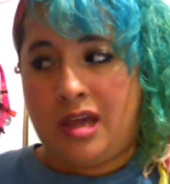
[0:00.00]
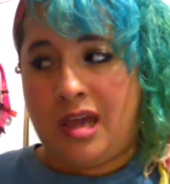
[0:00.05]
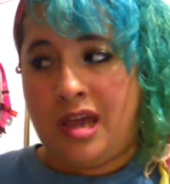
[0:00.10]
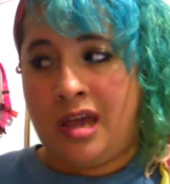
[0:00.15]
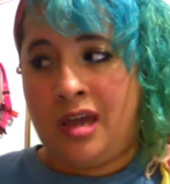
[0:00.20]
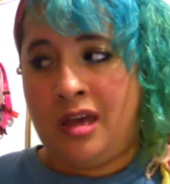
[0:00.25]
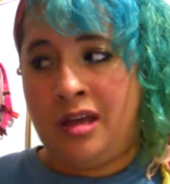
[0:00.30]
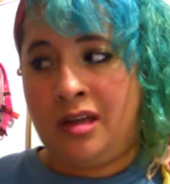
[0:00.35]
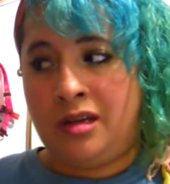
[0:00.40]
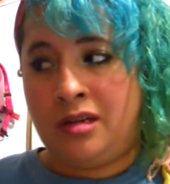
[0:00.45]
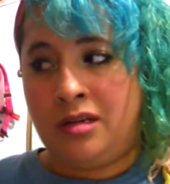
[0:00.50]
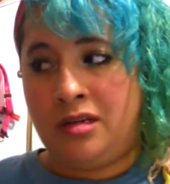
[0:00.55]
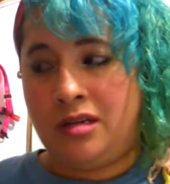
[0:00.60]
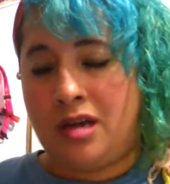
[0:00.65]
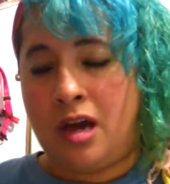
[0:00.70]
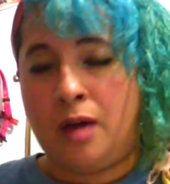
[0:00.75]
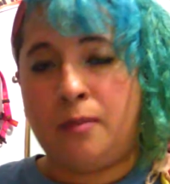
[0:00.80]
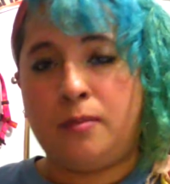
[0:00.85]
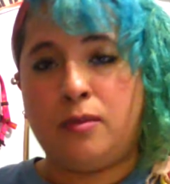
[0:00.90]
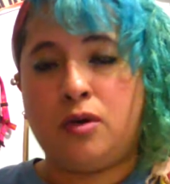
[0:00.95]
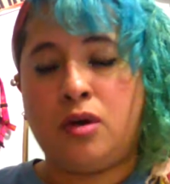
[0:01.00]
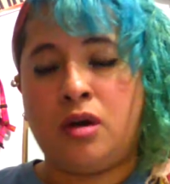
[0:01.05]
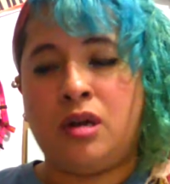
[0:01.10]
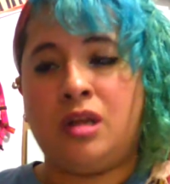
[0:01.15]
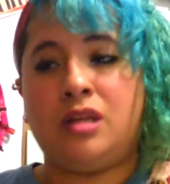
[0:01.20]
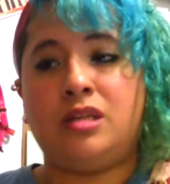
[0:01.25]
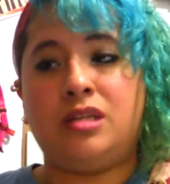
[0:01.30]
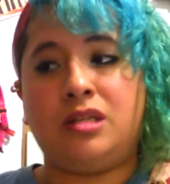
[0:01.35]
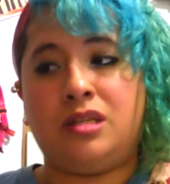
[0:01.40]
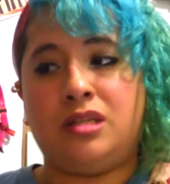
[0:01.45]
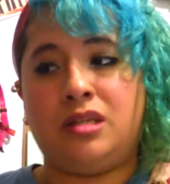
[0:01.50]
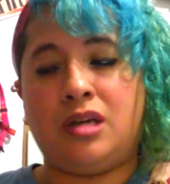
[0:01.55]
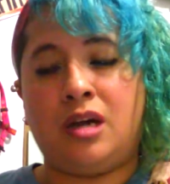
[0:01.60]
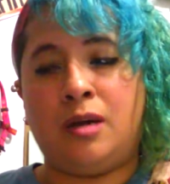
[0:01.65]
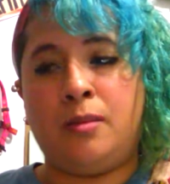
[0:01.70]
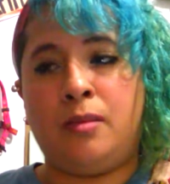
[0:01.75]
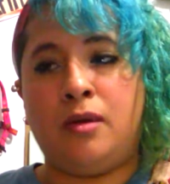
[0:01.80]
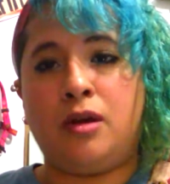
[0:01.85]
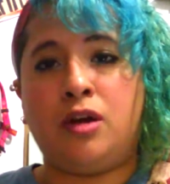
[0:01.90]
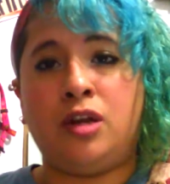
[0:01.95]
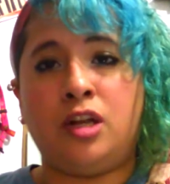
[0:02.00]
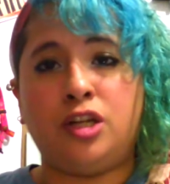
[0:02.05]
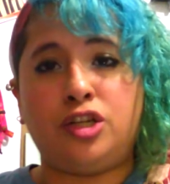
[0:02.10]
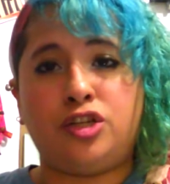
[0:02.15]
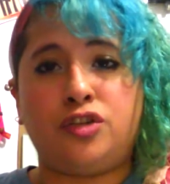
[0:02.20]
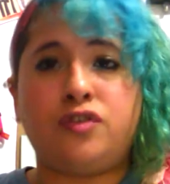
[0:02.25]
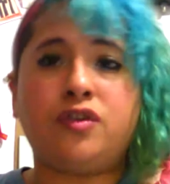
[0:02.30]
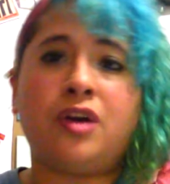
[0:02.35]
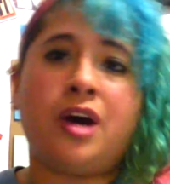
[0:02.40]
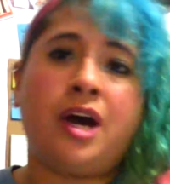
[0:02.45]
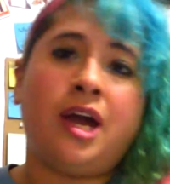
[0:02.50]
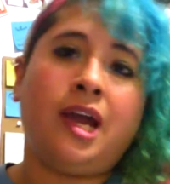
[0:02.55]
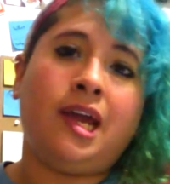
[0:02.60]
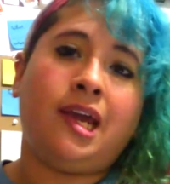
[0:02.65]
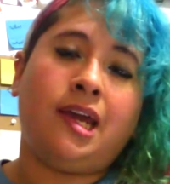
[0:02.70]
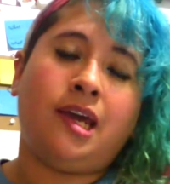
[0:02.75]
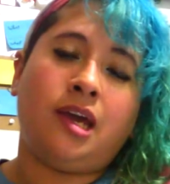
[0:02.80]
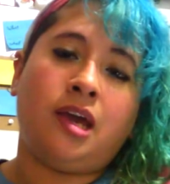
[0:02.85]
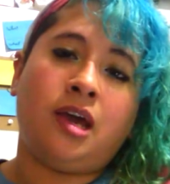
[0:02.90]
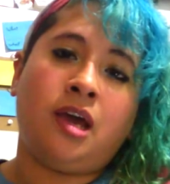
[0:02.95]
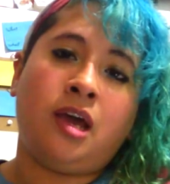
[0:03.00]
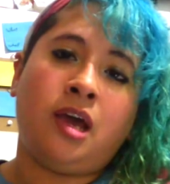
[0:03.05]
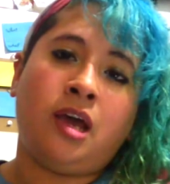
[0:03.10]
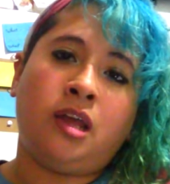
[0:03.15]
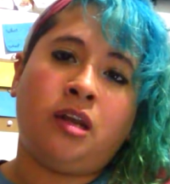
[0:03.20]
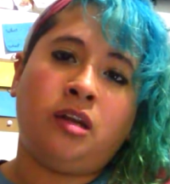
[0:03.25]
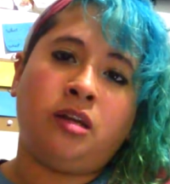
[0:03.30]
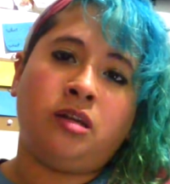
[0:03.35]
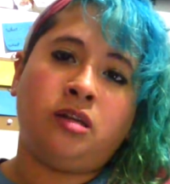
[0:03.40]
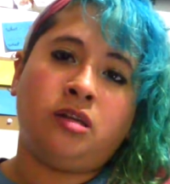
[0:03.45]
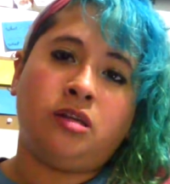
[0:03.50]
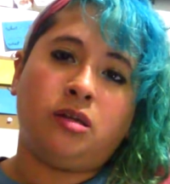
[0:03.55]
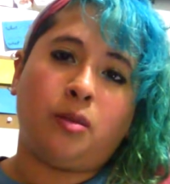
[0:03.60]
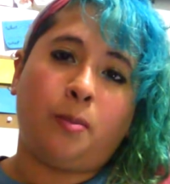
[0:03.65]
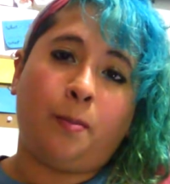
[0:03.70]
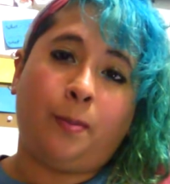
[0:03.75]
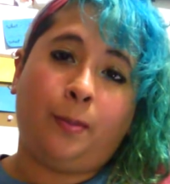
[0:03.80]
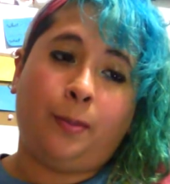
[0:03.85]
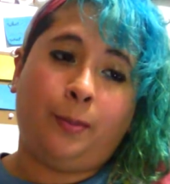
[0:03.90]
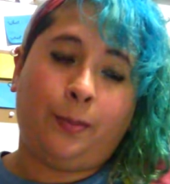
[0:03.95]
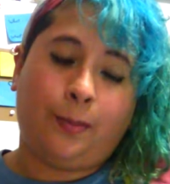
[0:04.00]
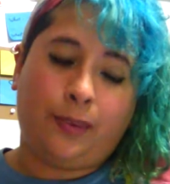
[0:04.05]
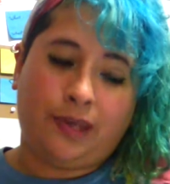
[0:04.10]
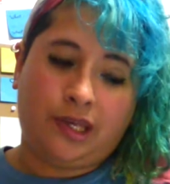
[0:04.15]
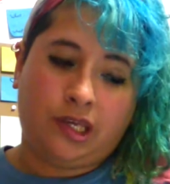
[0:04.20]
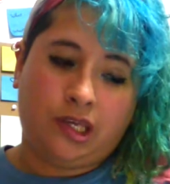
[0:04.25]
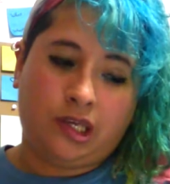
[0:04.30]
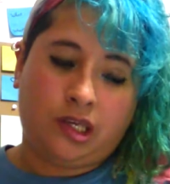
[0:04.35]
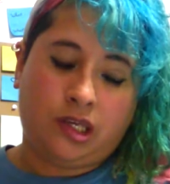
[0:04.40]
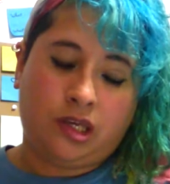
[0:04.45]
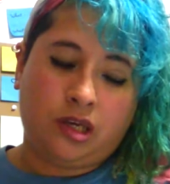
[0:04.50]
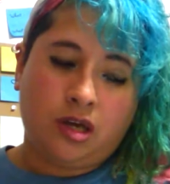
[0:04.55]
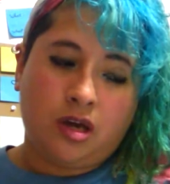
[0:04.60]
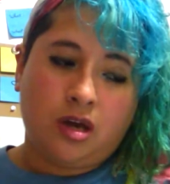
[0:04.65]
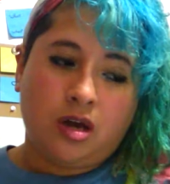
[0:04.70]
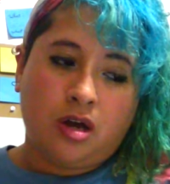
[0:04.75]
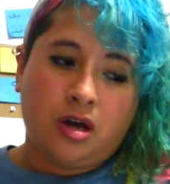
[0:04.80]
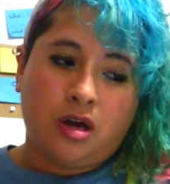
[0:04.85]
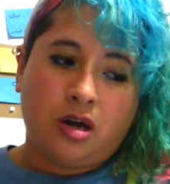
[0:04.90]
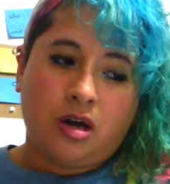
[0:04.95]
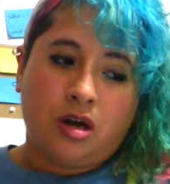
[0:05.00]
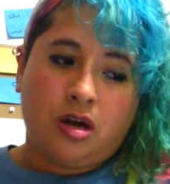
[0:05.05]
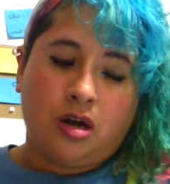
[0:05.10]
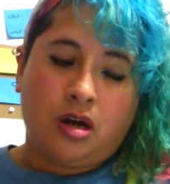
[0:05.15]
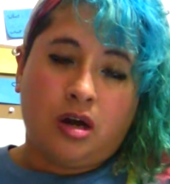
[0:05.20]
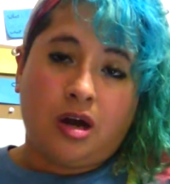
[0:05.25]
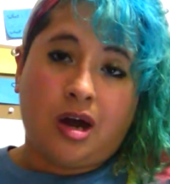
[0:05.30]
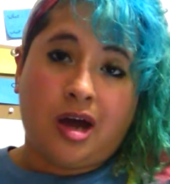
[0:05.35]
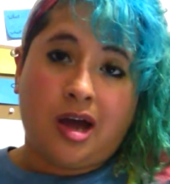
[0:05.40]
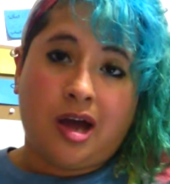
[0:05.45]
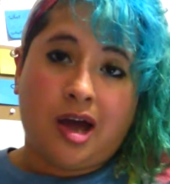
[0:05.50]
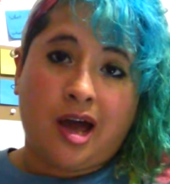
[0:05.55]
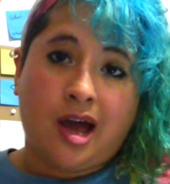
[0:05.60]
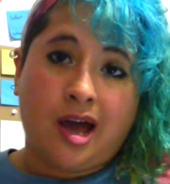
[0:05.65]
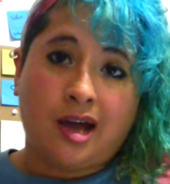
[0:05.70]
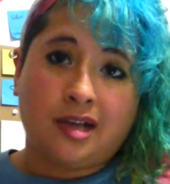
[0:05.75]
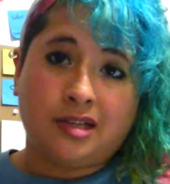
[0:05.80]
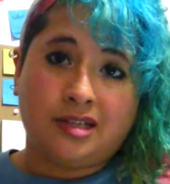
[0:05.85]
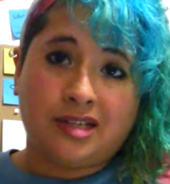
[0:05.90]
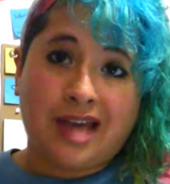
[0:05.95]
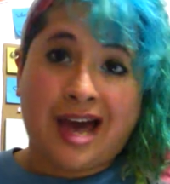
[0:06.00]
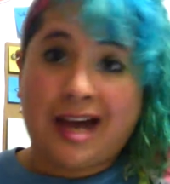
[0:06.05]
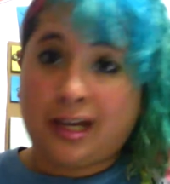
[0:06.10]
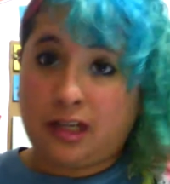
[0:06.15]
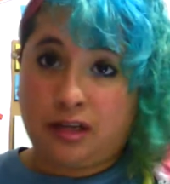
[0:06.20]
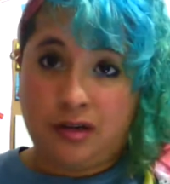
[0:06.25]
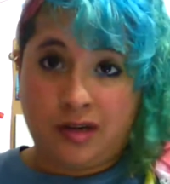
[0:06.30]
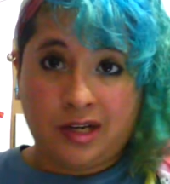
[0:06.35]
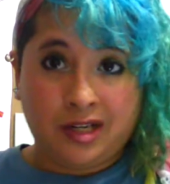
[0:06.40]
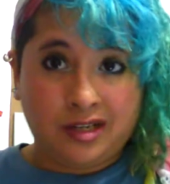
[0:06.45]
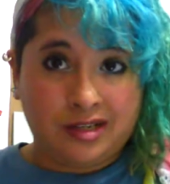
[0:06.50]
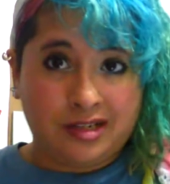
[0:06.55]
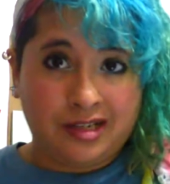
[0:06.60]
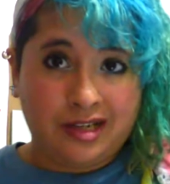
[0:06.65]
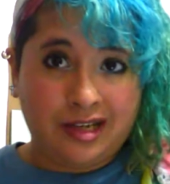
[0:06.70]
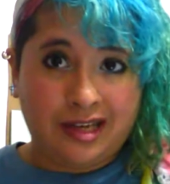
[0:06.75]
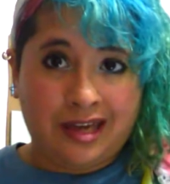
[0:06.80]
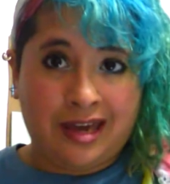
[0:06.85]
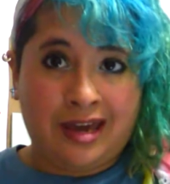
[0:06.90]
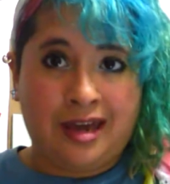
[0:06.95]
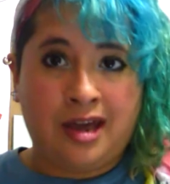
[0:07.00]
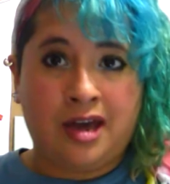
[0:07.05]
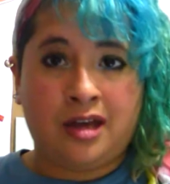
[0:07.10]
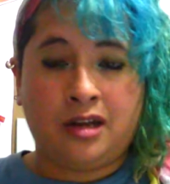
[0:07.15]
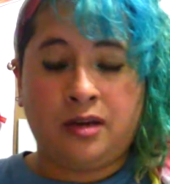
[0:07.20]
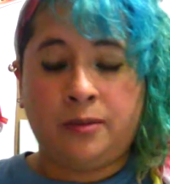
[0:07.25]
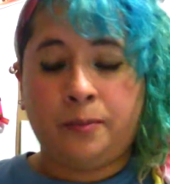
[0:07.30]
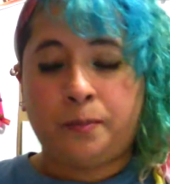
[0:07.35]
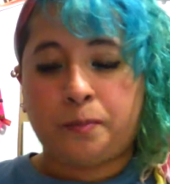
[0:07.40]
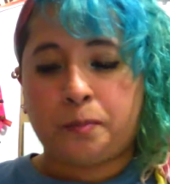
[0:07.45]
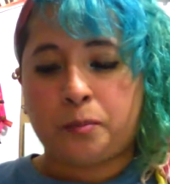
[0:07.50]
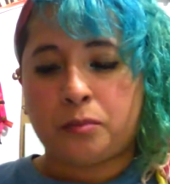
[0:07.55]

and I'm gonna try and be as accurate as I can,